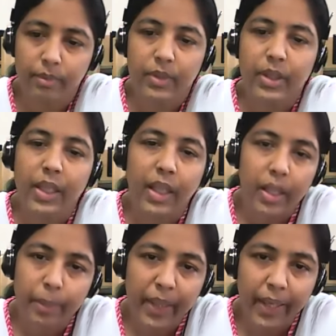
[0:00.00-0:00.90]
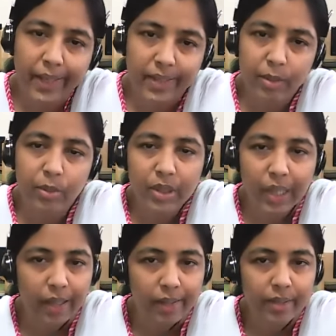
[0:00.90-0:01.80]
The third mechanism
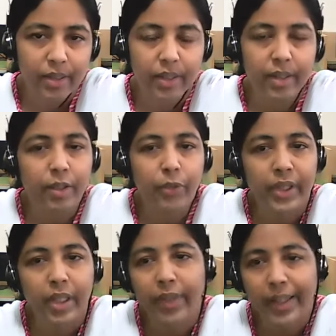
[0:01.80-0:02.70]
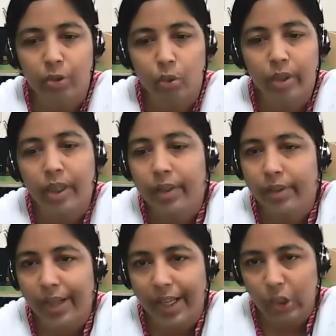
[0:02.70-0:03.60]
starts here with a vascular
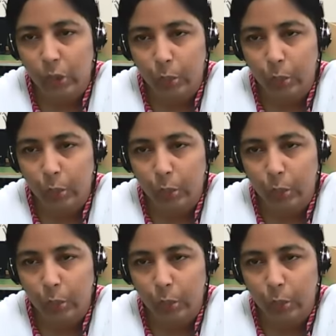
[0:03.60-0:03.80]
transfer.